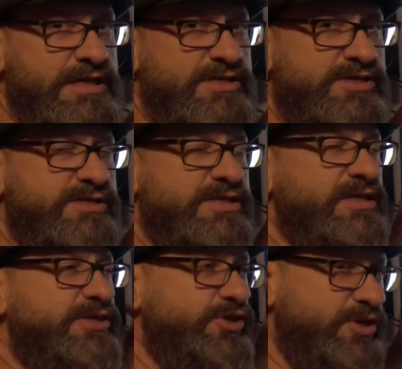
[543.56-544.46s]
so it's a
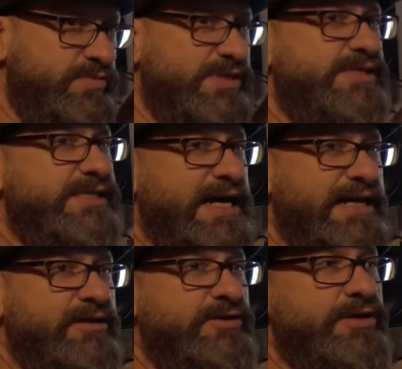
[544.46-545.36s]
legitimate
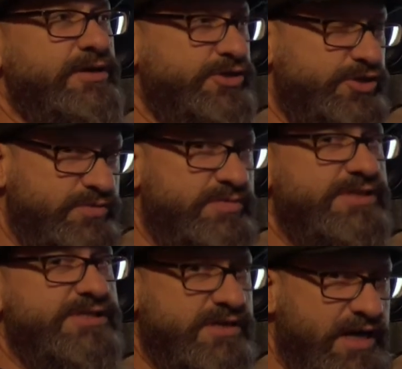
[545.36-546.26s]
sale on a
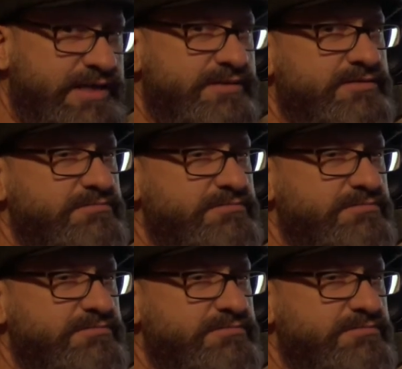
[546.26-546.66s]
legitimate site,